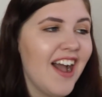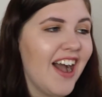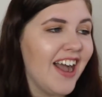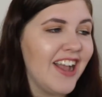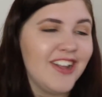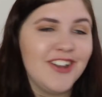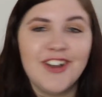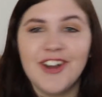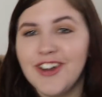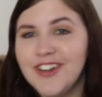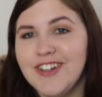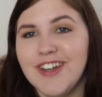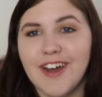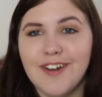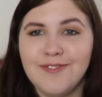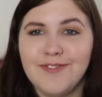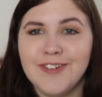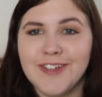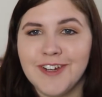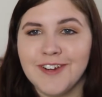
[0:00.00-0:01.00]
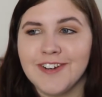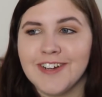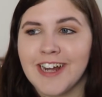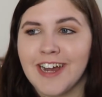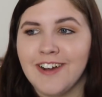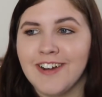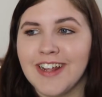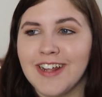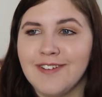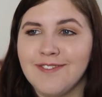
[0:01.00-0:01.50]
I could not figure it
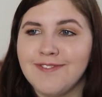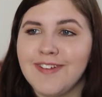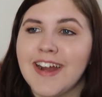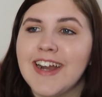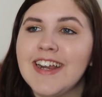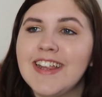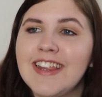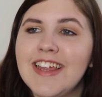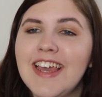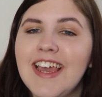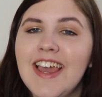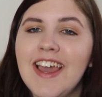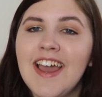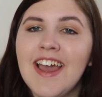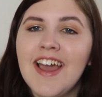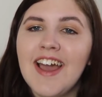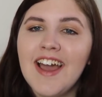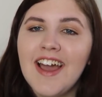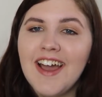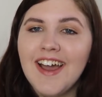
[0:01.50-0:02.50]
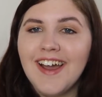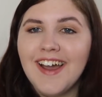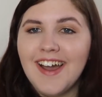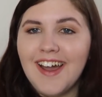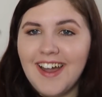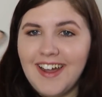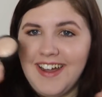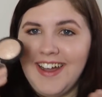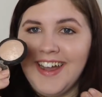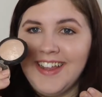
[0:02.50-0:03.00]
out, and finally
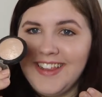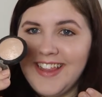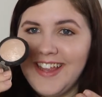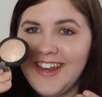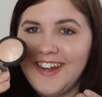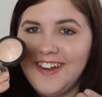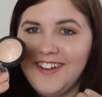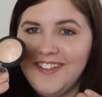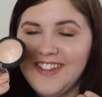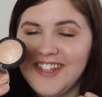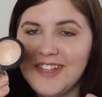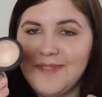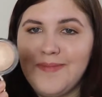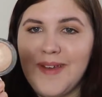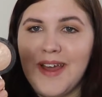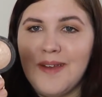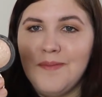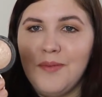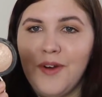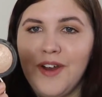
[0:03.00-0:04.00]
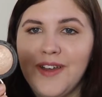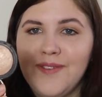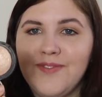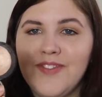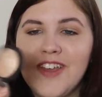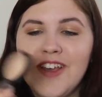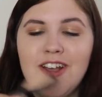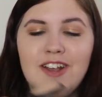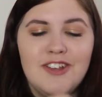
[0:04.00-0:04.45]
I landed on this bad boy.